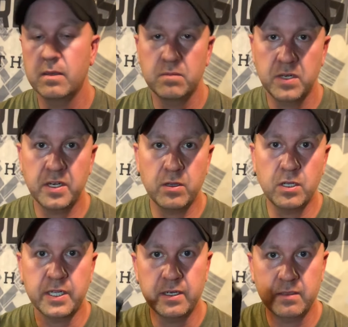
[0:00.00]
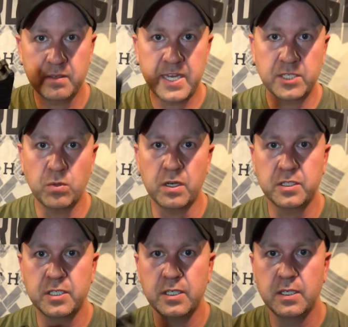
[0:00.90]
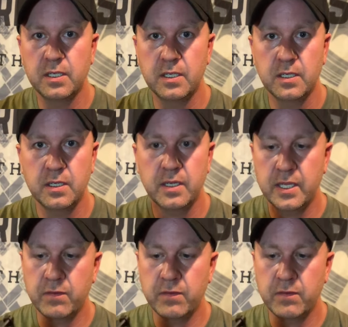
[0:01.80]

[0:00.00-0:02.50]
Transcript: There you go, look, it catch works and